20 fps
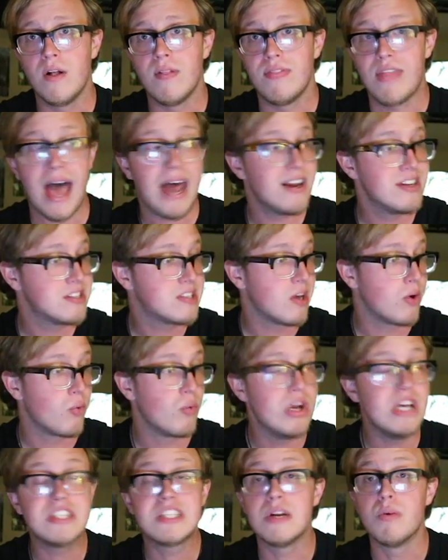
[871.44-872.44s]
That is the
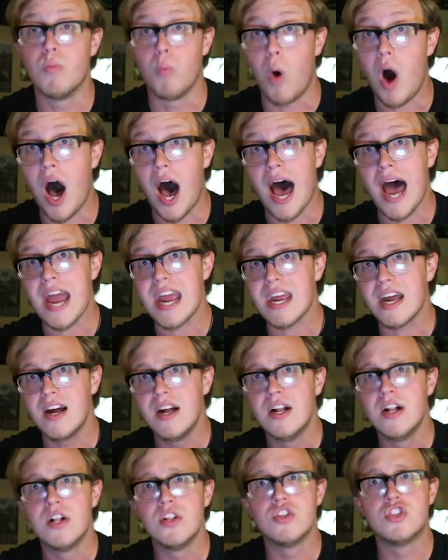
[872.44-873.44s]
reason why
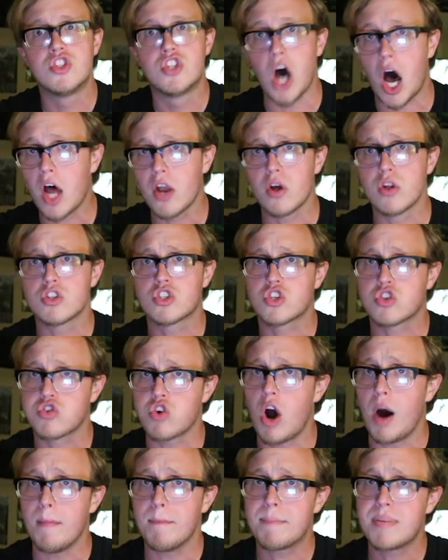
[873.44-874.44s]
Donald
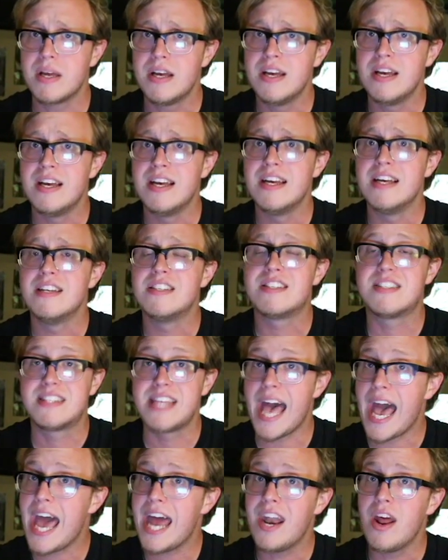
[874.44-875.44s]
Trump
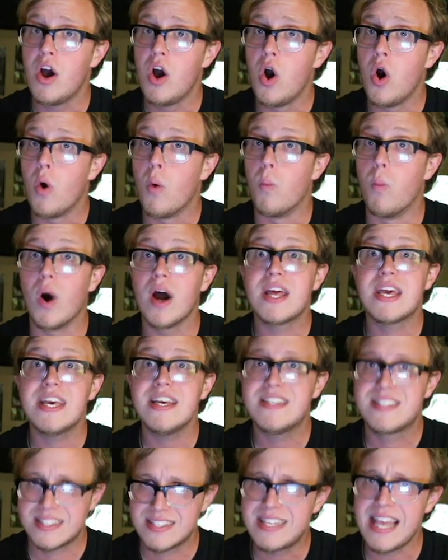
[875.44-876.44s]
said what
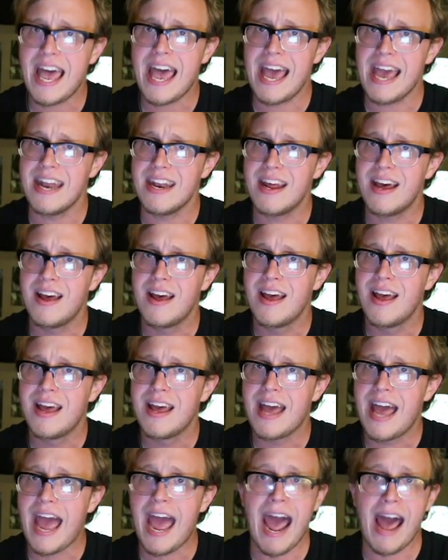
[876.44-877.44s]
he said
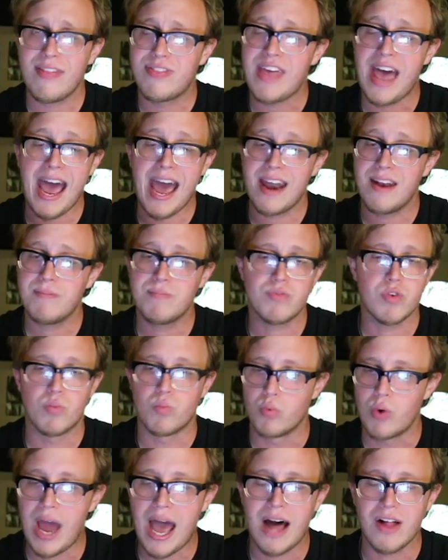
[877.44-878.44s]
at that
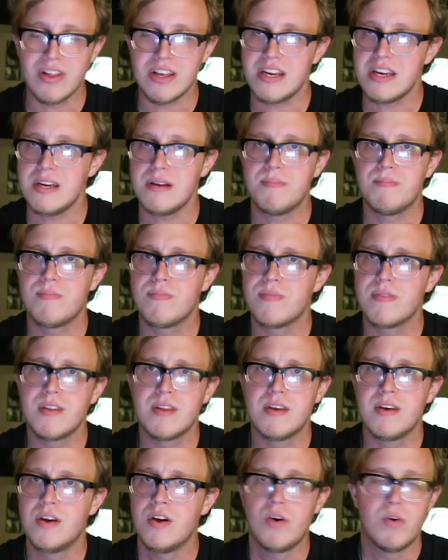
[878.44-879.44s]
rally,
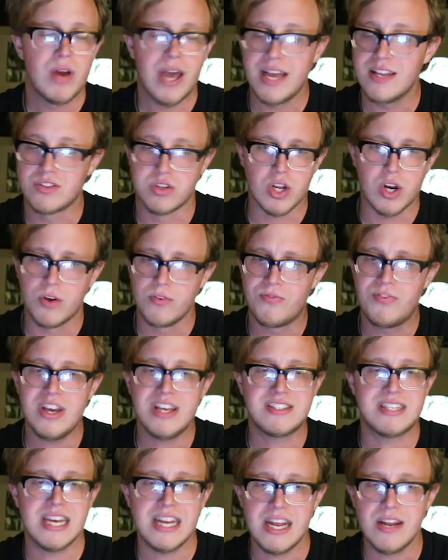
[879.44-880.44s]
his little
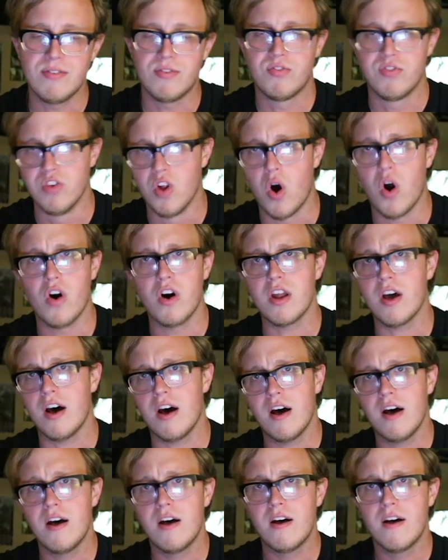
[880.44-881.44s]
visit in
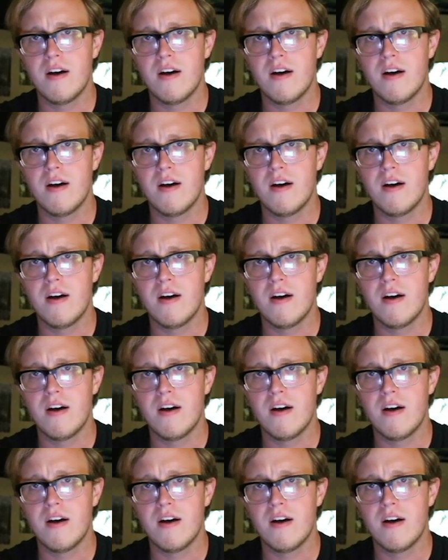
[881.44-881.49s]
Florida.